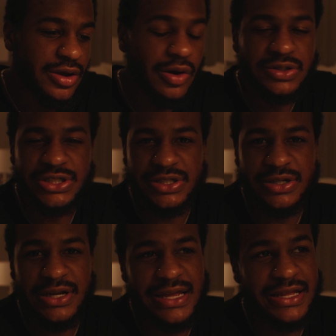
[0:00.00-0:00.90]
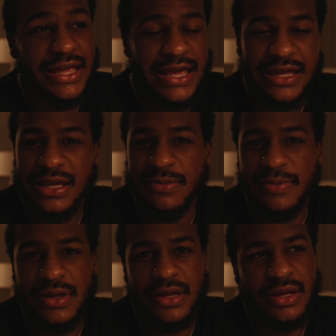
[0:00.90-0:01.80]
culture and
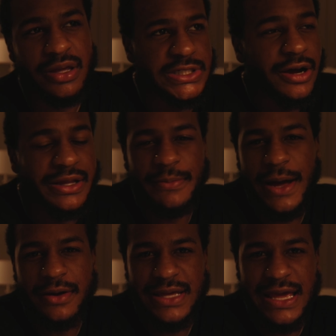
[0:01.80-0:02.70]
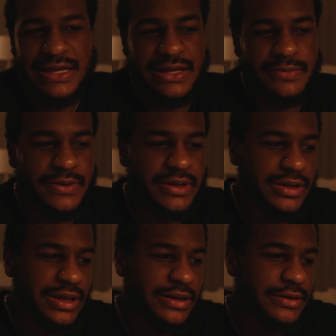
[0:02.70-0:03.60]
gatekeeping, talking about
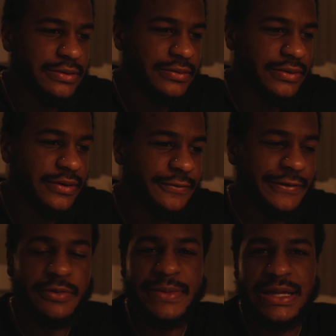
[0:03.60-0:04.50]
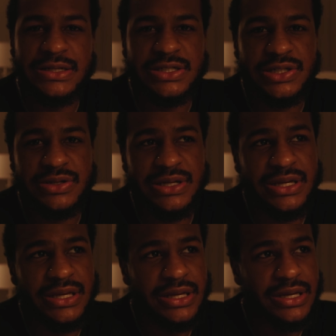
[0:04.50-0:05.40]
gatekeeping in the film
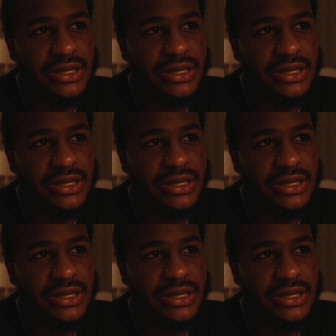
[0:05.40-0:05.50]
industry